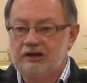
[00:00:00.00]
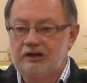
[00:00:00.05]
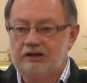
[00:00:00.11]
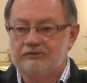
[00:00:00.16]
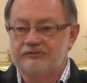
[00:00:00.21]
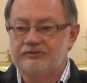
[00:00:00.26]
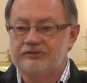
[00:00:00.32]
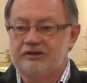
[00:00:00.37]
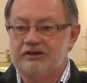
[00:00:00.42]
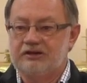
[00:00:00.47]

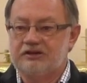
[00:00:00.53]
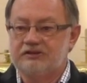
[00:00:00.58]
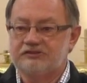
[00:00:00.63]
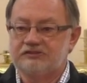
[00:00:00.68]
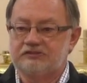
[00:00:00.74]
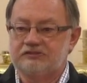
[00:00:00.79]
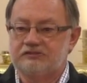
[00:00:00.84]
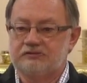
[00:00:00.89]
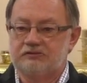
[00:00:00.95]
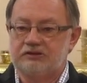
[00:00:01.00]
of the
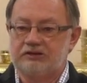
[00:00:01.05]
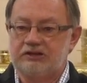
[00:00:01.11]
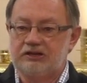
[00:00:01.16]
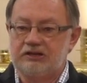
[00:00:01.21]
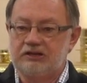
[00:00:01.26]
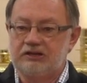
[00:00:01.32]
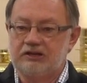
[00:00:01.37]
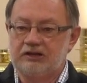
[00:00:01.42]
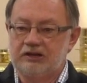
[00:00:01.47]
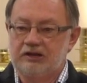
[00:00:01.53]

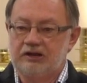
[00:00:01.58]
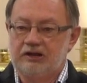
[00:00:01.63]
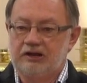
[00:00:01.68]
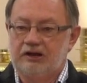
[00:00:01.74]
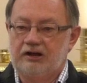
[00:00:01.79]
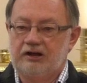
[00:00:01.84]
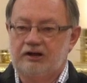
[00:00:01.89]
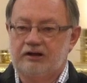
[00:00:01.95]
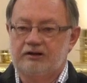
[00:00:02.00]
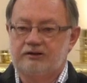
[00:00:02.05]
history
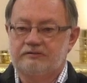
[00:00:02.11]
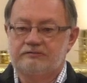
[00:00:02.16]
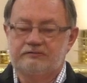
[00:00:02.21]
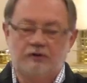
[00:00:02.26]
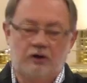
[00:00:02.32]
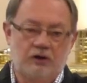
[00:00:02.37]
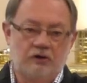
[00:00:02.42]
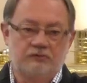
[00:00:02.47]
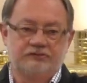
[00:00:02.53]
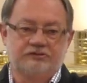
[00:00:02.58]
of
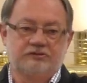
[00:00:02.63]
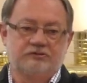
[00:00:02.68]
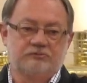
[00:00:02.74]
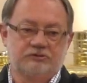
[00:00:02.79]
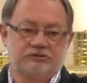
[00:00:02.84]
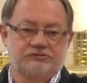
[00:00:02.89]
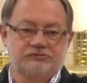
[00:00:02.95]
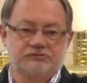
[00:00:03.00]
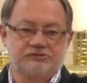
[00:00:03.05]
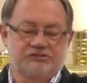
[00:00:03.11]
Alton,
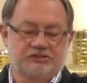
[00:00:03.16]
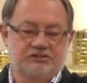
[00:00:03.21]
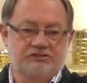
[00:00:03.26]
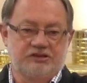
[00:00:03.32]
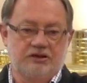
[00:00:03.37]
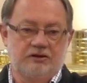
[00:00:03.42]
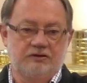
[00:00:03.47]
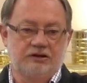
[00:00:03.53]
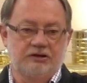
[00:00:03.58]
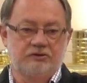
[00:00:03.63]
which was the
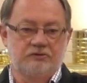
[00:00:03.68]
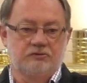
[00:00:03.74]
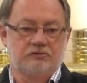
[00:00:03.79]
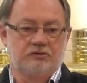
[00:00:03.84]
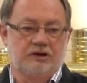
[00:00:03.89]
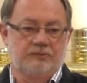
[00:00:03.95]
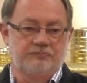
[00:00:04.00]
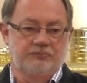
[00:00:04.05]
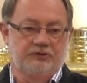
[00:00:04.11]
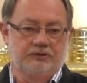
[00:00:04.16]
town I
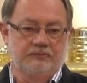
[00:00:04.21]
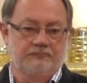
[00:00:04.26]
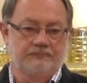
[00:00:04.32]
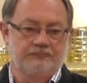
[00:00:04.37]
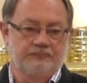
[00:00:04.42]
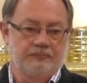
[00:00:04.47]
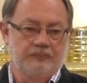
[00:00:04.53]
grew up in.